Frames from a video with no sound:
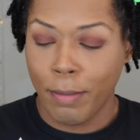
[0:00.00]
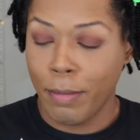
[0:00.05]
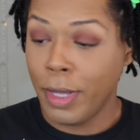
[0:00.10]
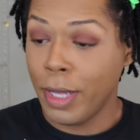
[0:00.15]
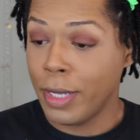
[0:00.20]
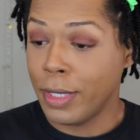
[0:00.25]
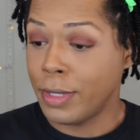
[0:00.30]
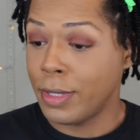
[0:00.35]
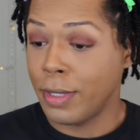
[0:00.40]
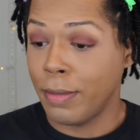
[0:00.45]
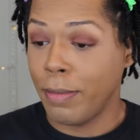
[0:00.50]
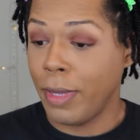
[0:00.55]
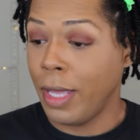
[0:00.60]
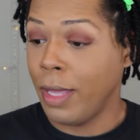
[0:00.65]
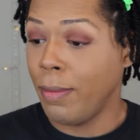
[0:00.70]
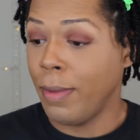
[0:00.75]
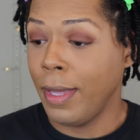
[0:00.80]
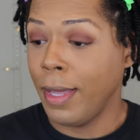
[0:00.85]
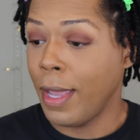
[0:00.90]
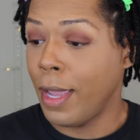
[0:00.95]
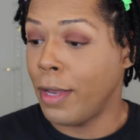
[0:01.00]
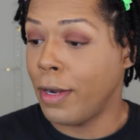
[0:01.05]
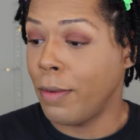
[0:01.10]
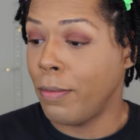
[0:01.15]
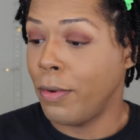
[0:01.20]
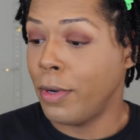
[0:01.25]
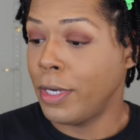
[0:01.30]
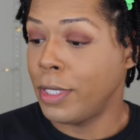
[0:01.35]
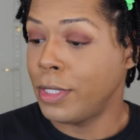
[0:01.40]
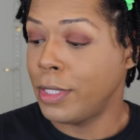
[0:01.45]
But, baby, ain't
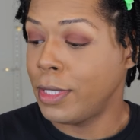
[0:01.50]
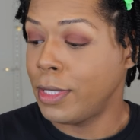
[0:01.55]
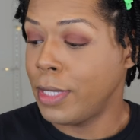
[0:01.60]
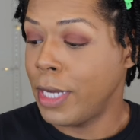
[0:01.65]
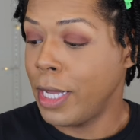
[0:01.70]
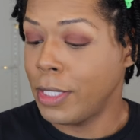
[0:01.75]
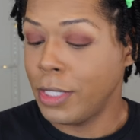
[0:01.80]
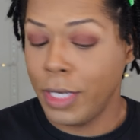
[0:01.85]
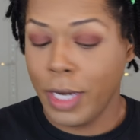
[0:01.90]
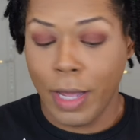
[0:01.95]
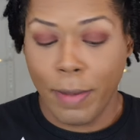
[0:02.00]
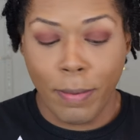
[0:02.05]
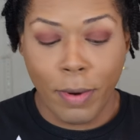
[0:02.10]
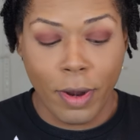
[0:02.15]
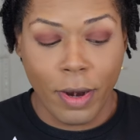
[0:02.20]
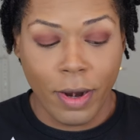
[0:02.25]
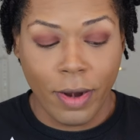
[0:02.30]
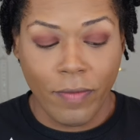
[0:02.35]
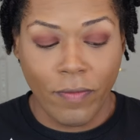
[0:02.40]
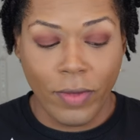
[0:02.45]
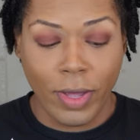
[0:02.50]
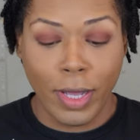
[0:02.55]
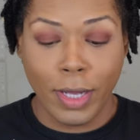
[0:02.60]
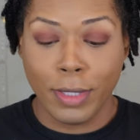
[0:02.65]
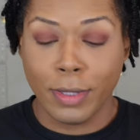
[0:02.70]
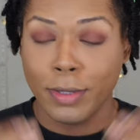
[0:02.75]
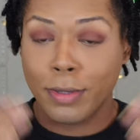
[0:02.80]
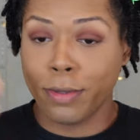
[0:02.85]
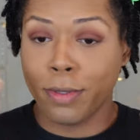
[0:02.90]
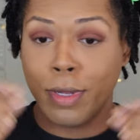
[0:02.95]
no point in just snatching that part of the
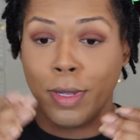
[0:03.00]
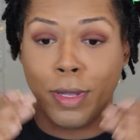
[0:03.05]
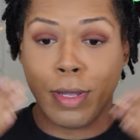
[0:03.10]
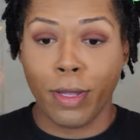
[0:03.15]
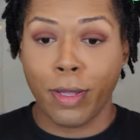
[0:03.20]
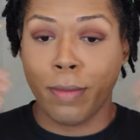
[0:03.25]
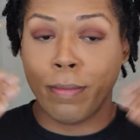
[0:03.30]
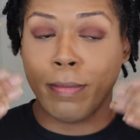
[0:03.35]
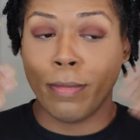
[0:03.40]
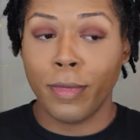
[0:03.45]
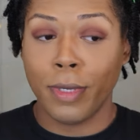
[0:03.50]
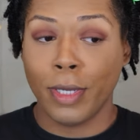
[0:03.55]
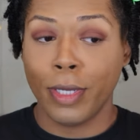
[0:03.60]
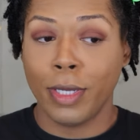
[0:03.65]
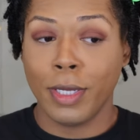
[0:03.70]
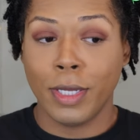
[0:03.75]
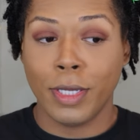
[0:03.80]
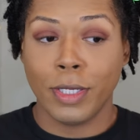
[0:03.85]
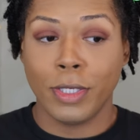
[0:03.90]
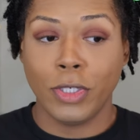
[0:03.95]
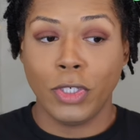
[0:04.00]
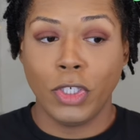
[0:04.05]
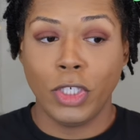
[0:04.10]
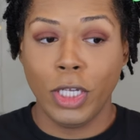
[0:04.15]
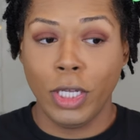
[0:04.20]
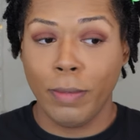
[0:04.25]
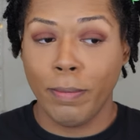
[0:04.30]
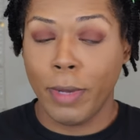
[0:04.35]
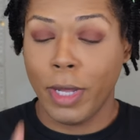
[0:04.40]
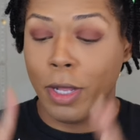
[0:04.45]
face. Um,
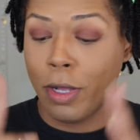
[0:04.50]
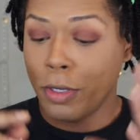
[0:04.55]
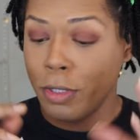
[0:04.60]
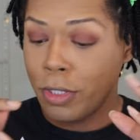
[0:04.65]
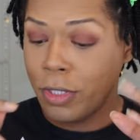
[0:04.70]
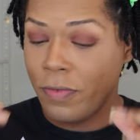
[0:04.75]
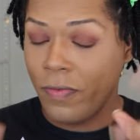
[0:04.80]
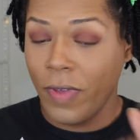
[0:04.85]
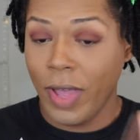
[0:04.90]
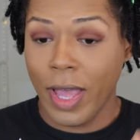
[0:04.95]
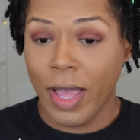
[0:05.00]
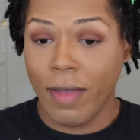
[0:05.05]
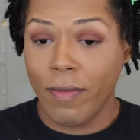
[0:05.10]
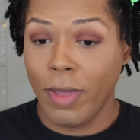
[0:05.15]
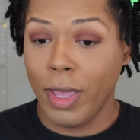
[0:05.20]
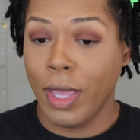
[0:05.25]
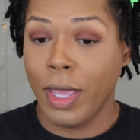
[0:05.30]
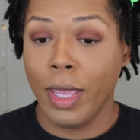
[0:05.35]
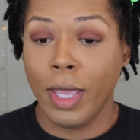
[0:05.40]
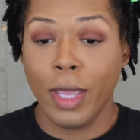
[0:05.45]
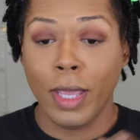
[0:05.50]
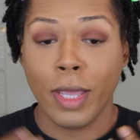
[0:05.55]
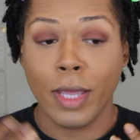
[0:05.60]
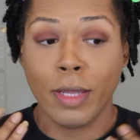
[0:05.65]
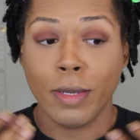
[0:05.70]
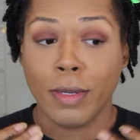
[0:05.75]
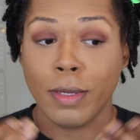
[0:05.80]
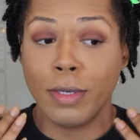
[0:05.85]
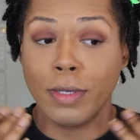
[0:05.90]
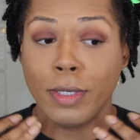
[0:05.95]
cheekbones, five
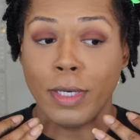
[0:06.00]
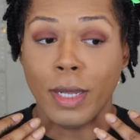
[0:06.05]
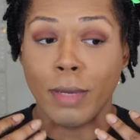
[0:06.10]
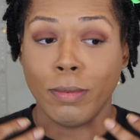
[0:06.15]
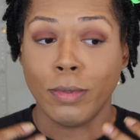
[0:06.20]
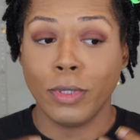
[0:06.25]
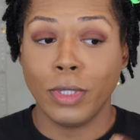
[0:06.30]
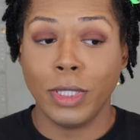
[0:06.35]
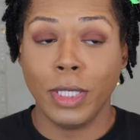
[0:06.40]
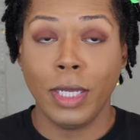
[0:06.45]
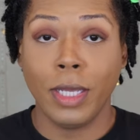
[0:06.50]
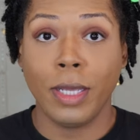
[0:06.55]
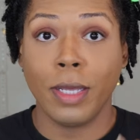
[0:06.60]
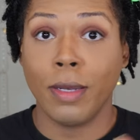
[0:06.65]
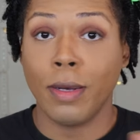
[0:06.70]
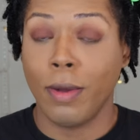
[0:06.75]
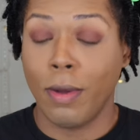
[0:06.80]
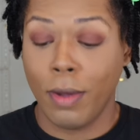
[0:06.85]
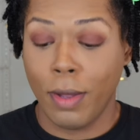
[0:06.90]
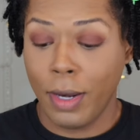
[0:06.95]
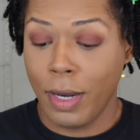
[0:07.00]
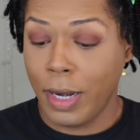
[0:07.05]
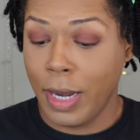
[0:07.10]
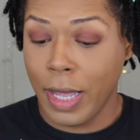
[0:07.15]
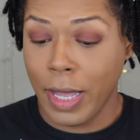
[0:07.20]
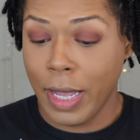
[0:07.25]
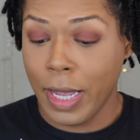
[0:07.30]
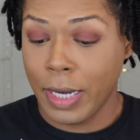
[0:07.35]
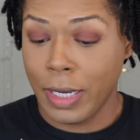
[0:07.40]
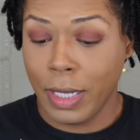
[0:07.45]
head, double chin, all of
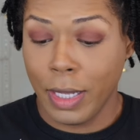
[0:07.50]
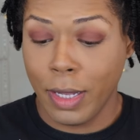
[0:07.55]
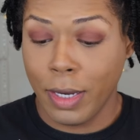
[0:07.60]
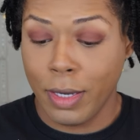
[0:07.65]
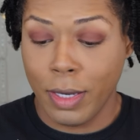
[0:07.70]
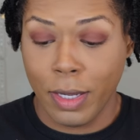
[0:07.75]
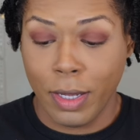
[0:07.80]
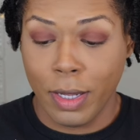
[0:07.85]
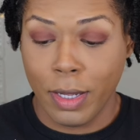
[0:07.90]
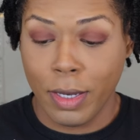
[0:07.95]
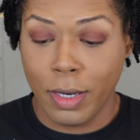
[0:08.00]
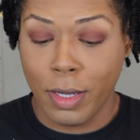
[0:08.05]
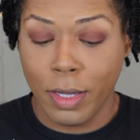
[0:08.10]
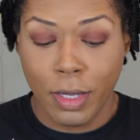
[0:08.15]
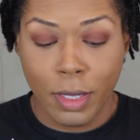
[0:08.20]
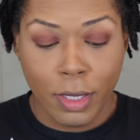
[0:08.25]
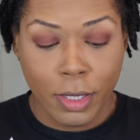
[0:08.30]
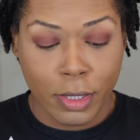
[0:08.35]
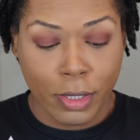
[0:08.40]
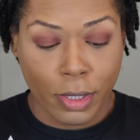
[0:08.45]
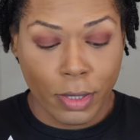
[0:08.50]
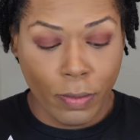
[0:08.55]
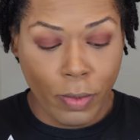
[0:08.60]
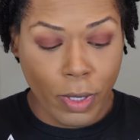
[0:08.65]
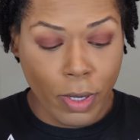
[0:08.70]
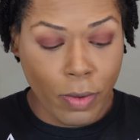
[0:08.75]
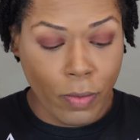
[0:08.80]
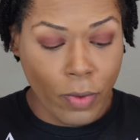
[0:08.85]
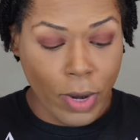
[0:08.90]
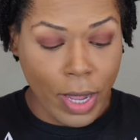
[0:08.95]
that got to get done. So
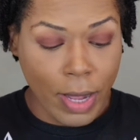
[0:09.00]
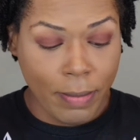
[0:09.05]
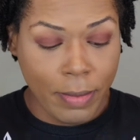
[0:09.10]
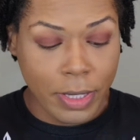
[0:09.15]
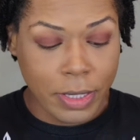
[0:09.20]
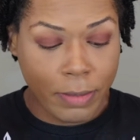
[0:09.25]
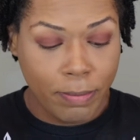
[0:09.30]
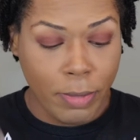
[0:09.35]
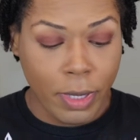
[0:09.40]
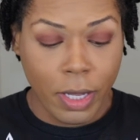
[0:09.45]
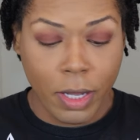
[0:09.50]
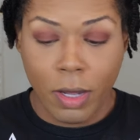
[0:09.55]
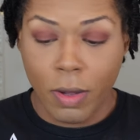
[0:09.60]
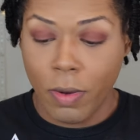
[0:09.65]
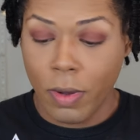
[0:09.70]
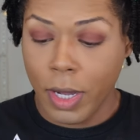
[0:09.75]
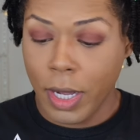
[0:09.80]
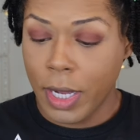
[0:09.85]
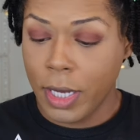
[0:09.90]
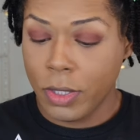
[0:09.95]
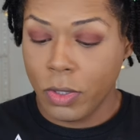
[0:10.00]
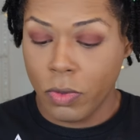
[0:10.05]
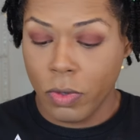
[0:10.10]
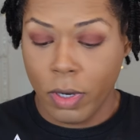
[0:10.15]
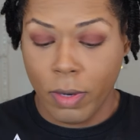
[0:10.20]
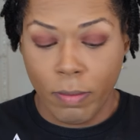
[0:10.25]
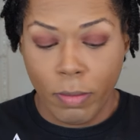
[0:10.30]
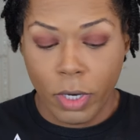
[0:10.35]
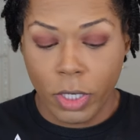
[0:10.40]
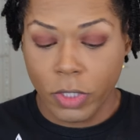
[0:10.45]
we're gonna grab this big old
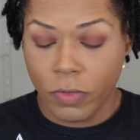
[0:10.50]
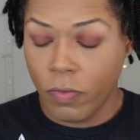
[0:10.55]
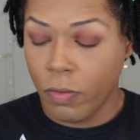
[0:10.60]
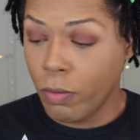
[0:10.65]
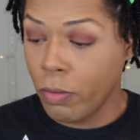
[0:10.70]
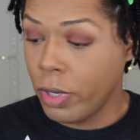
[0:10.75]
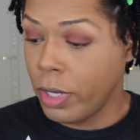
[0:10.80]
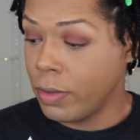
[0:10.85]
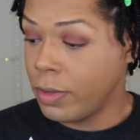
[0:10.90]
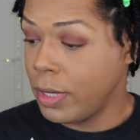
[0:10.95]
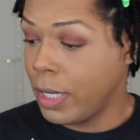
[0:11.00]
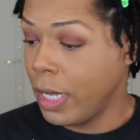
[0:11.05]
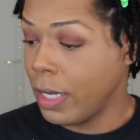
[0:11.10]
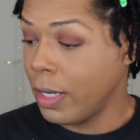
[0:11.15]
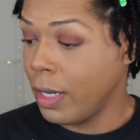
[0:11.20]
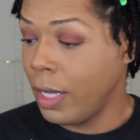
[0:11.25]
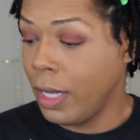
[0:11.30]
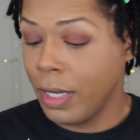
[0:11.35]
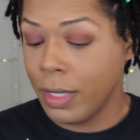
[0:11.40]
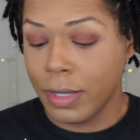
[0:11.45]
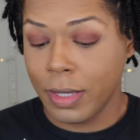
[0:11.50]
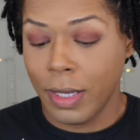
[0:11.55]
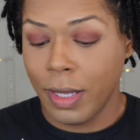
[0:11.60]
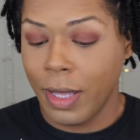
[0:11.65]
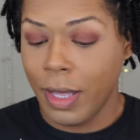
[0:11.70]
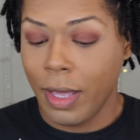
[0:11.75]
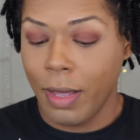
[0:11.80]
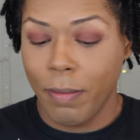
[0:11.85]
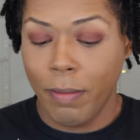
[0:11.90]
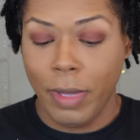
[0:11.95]
contouring brush from Real Techniques
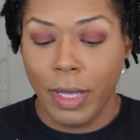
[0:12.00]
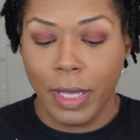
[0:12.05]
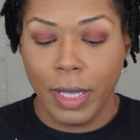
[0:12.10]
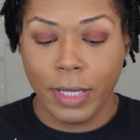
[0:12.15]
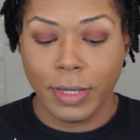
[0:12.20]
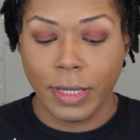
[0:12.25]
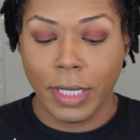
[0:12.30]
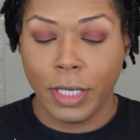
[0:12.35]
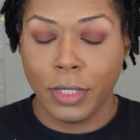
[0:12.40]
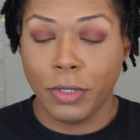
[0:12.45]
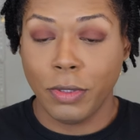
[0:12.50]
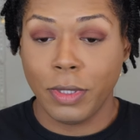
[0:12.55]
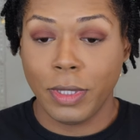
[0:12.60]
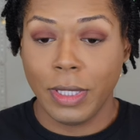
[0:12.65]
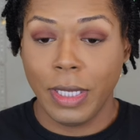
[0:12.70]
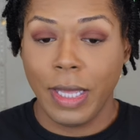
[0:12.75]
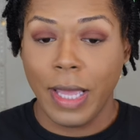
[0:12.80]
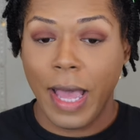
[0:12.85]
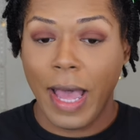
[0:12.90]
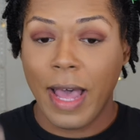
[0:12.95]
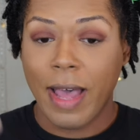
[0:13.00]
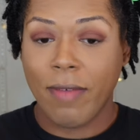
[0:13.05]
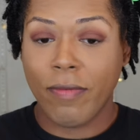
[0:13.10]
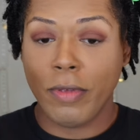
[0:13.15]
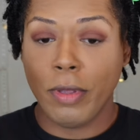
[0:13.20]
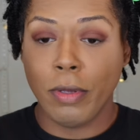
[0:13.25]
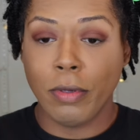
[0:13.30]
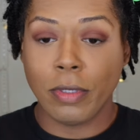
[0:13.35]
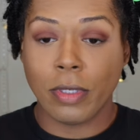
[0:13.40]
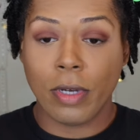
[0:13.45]
because as you see,
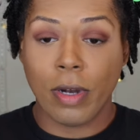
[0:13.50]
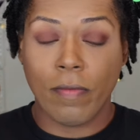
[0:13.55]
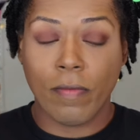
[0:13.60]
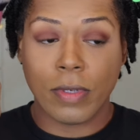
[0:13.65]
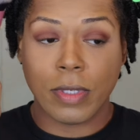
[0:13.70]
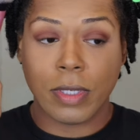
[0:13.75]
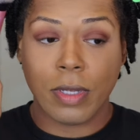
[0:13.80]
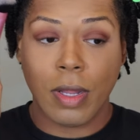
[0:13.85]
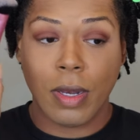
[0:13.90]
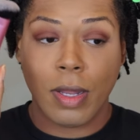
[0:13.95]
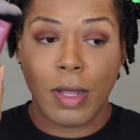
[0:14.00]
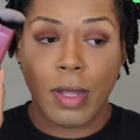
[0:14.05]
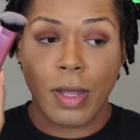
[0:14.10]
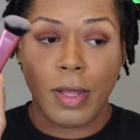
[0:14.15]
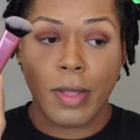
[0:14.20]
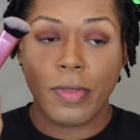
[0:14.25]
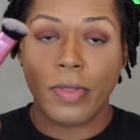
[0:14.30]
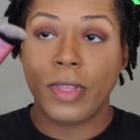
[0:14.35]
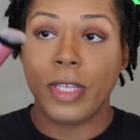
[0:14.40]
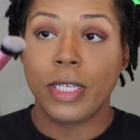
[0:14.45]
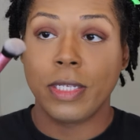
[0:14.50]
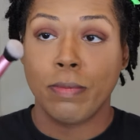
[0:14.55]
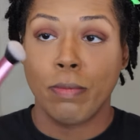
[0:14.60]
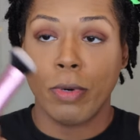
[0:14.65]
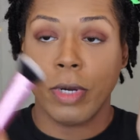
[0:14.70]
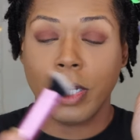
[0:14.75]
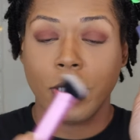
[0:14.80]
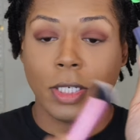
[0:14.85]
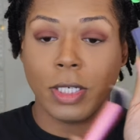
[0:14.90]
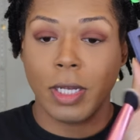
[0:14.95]
I've used her for so long, this
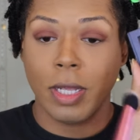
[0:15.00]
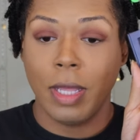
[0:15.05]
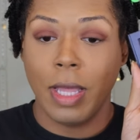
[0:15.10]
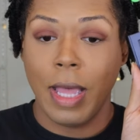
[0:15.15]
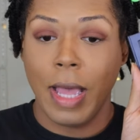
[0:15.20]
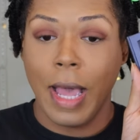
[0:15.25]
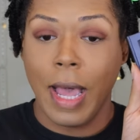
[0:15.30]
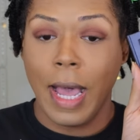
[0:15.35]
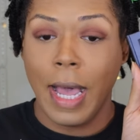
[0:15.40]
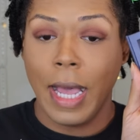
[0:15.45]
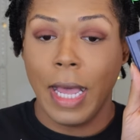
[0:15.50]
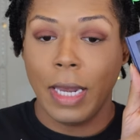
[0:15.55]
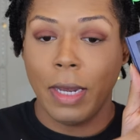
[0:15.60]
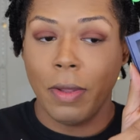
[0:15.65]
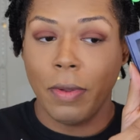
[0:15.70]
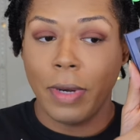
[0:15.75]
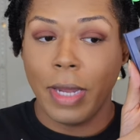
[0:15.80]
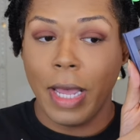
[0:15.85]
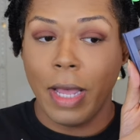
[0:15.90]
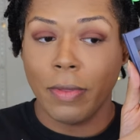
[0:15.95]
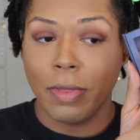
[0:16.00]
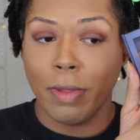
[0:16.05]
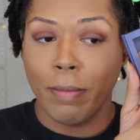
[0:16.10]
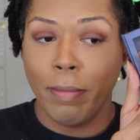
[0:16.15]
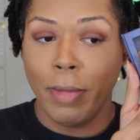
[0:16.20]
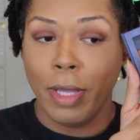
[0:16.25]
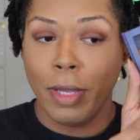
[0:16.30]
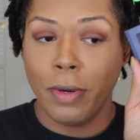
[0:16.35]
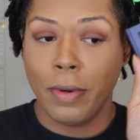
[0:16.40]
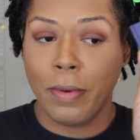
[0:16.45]
brush hollowed out the
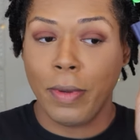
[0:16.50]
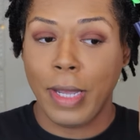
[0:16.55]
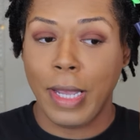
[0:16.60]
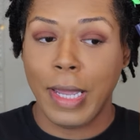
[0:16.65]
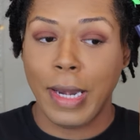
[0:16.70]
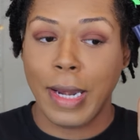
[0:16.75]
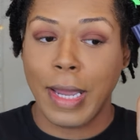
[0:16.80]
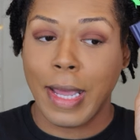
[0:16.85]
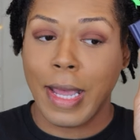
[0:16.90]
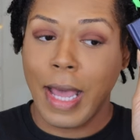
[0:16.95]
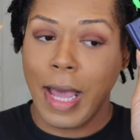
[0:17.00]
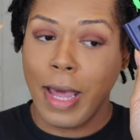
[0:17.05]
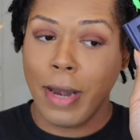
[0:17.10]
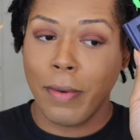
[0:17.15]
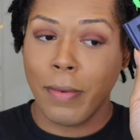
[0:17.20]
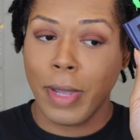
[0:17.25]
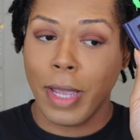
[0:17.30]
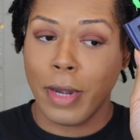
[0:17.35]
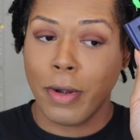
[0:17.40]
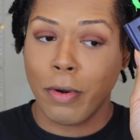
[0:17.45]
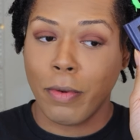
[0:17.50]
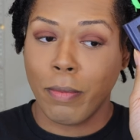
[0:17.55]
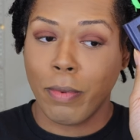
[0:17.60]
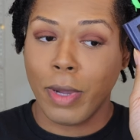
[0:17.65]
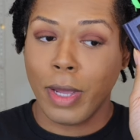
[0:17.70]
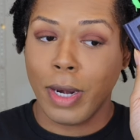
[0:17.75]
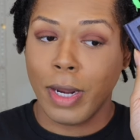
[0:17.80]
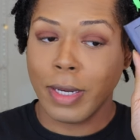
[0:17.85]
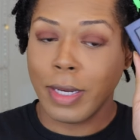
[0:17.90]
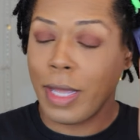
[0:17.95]
middle and I, I don't get no
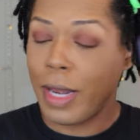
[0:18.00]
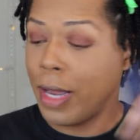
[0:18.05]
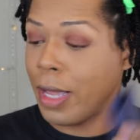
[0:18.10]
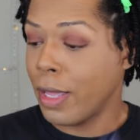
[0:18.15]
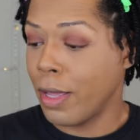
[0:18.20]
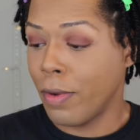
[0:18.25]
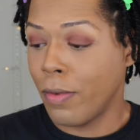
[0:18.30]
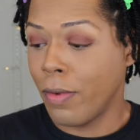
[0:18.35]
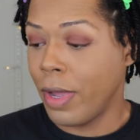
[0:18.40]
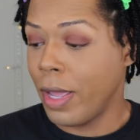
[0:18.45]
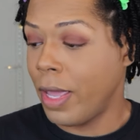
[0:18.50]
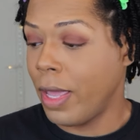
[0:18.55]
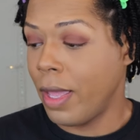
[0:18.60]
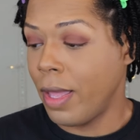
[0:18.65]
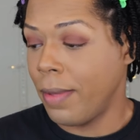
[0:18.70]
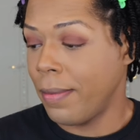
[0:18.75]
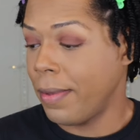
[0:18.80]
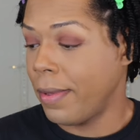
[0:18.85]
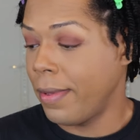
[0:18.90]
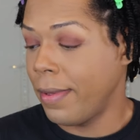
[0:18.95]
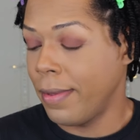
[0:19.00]
product that I can grab.